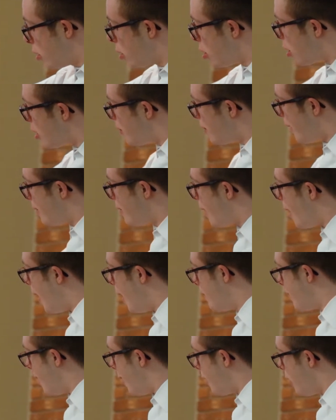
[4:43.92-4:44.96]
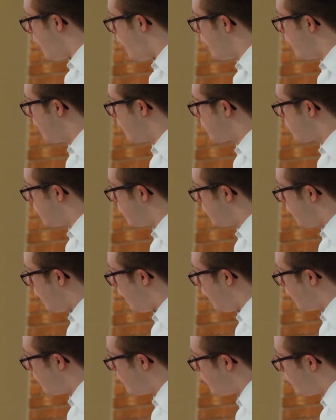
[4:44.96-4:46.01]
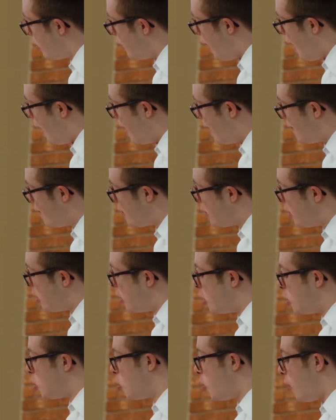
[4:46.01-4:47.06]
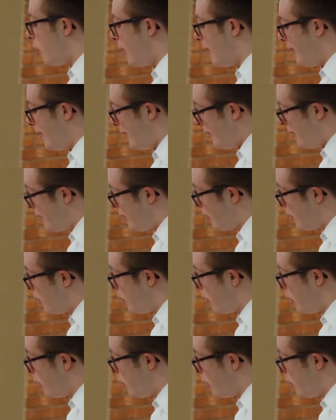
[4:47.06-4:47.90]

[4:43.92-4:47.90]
During my time at Holly Springs High School, I have joined